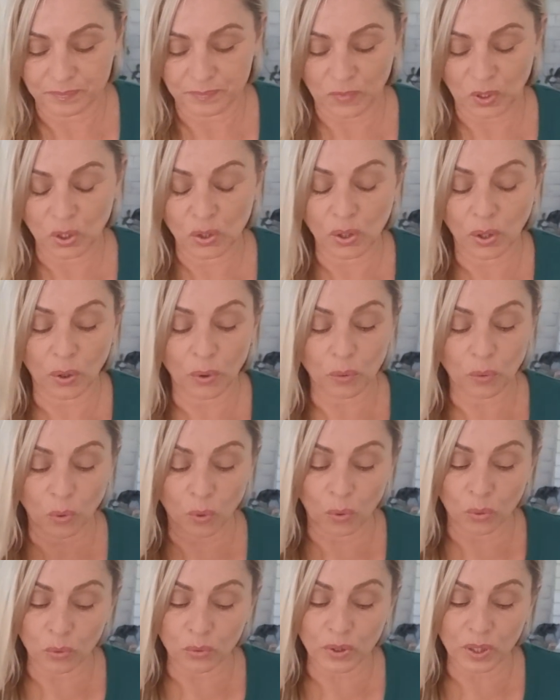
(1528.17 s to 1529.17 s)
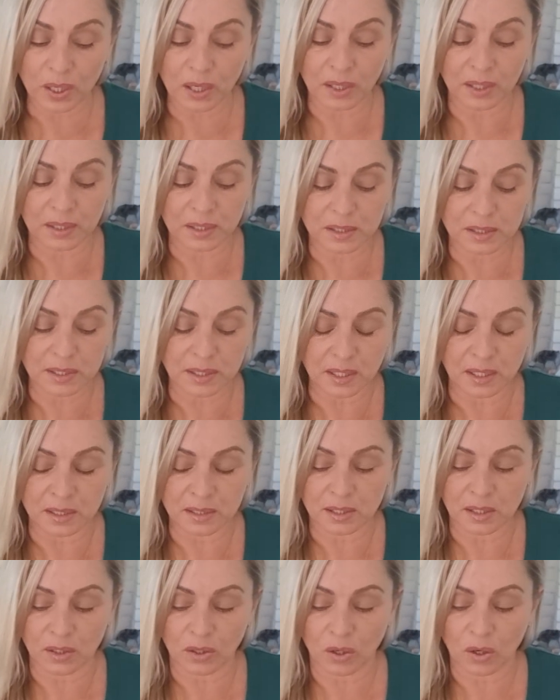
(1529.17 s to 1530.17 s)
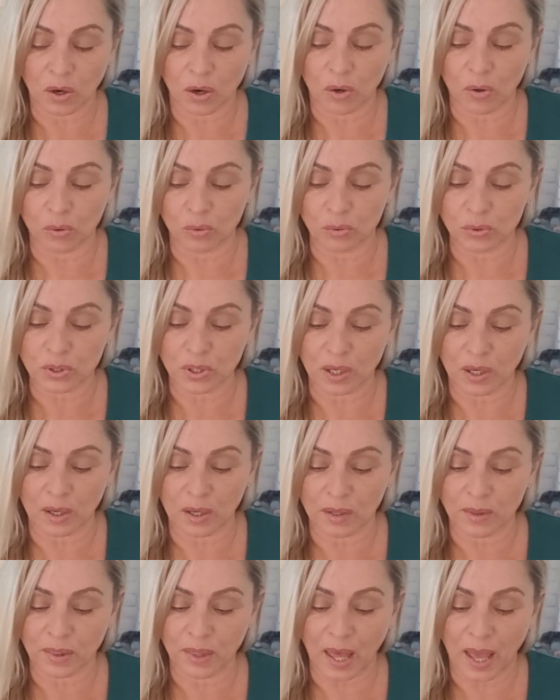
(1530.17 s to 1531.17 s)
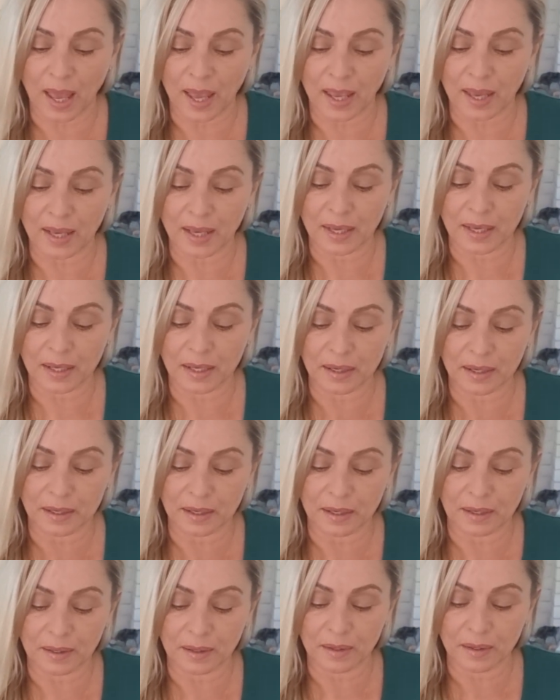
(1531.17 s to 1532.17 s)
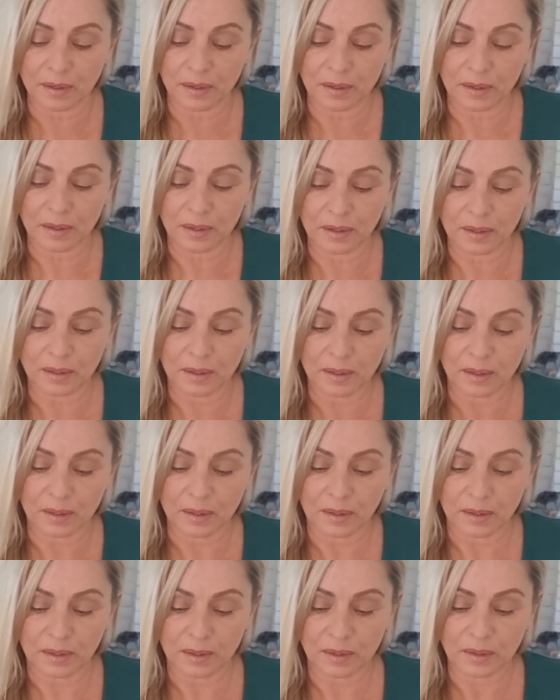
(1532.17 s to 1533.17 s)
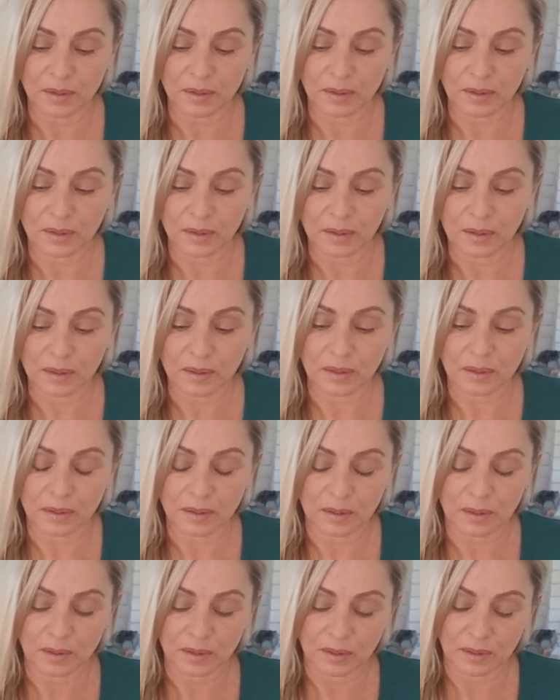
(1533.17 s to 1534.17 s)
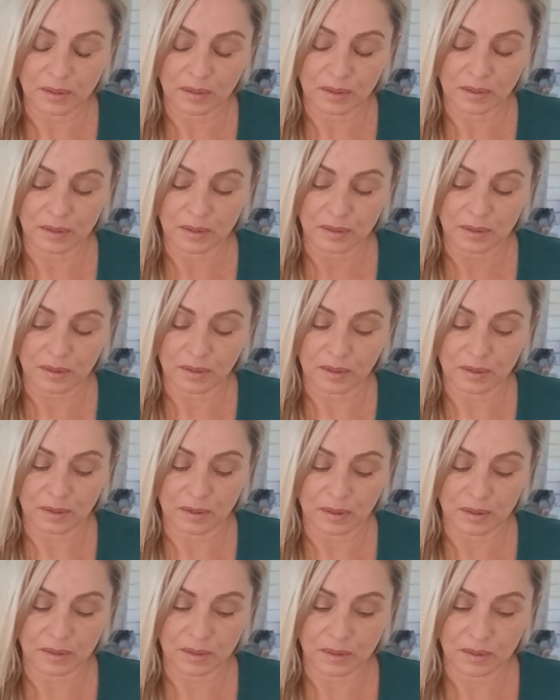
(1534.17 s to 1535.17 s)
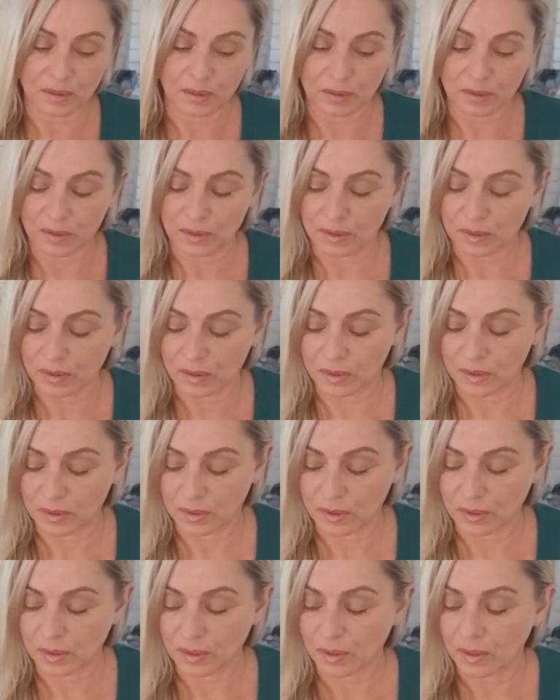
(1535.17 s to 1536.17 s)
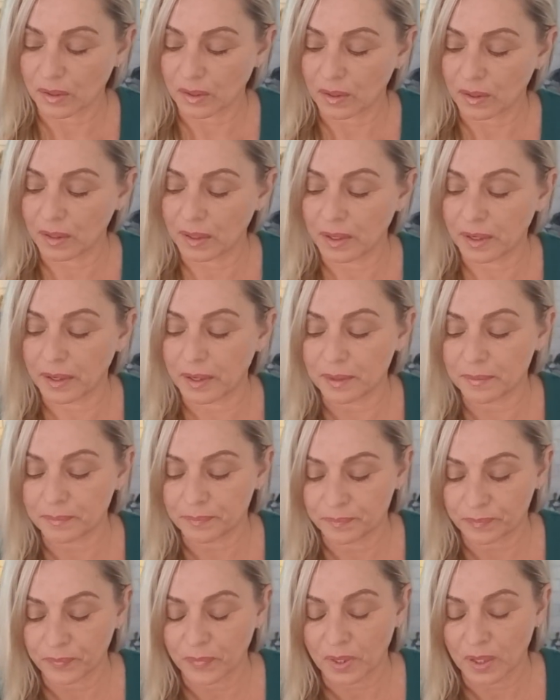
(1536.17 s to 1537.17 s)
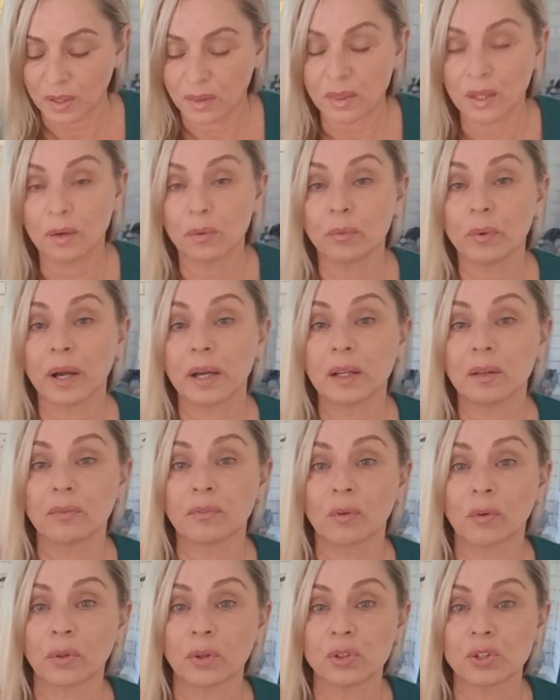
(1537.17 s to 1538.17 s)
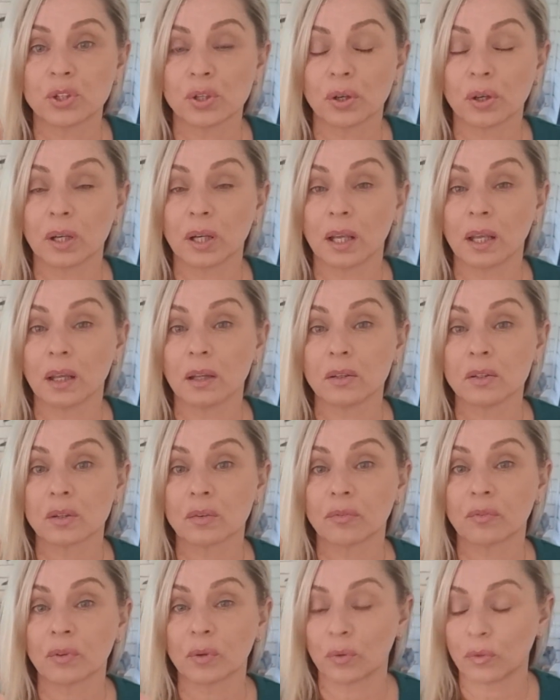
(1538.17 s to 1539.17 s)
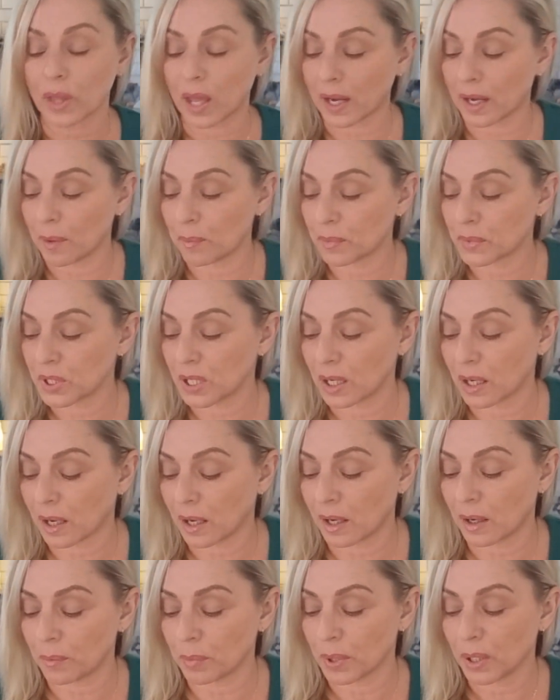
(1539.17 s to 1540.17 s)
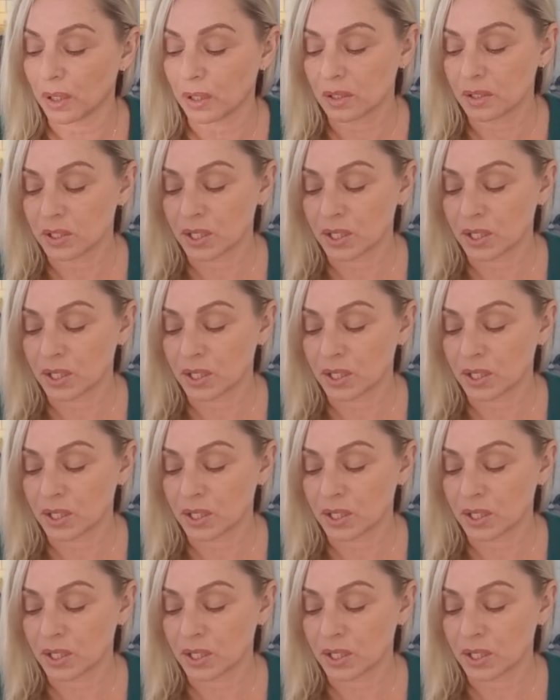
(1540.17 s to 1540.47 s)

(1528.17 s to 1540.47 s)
You know, all that glitters isn't gold. They're ready for the journey to fill that empty cup.